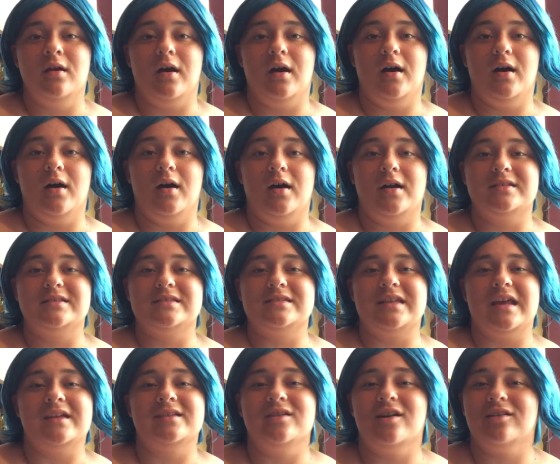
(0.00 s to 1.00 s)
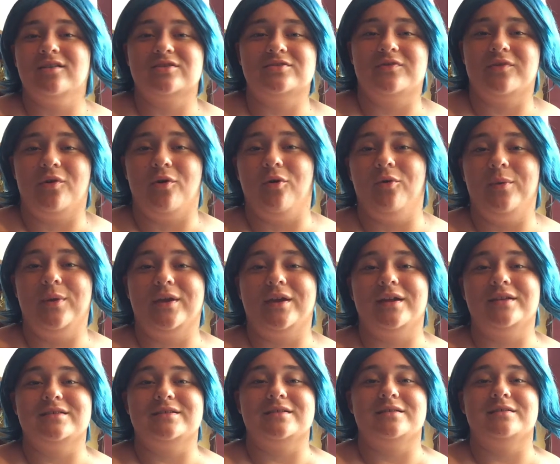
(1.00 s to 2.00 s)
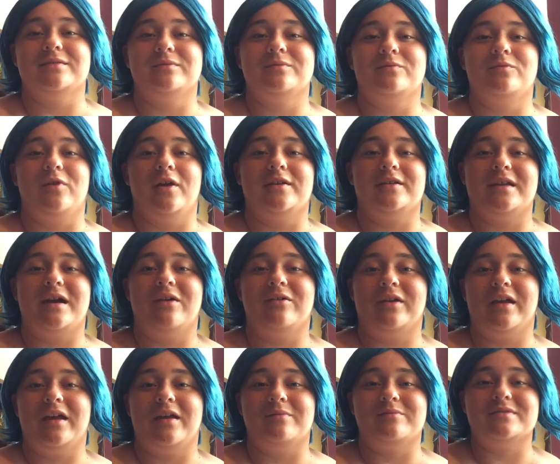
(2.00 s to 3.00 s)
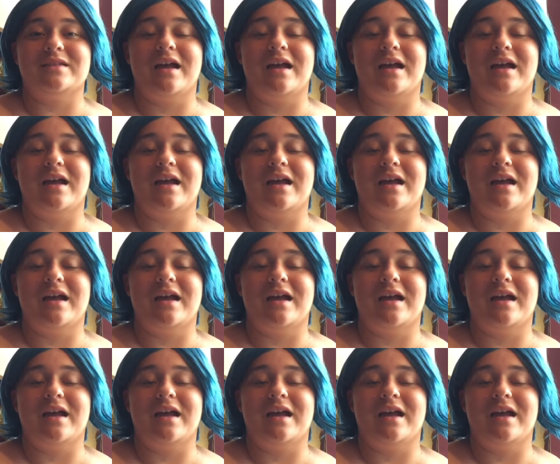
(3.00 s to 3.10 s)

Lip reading: It's $10 for the whole weekend to rent out games.